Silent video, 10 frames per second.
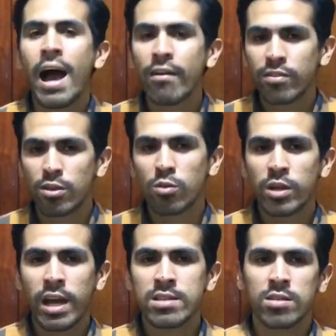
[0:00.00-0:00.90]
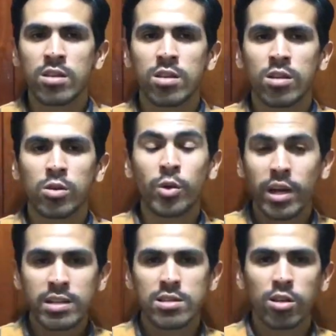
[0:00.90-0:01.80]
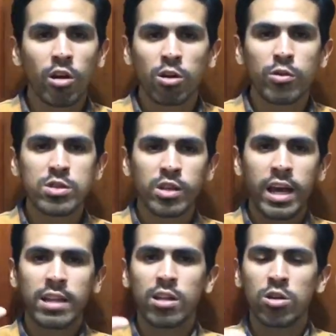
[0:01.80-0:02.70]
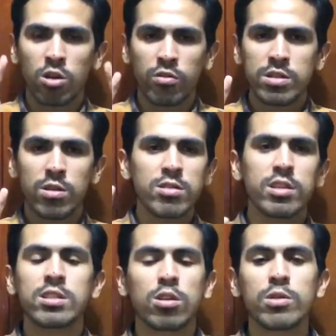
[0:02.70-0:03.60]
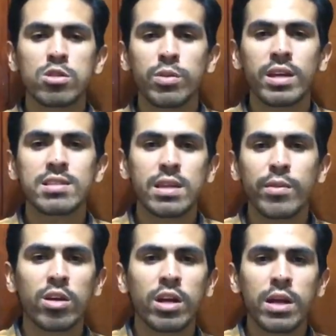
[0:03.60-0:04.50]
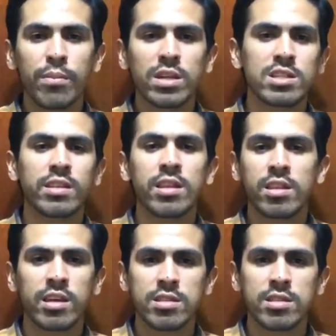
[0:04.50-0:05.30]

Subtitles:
After we answer the quiz, you're going to get your results. It's going to be a similar image than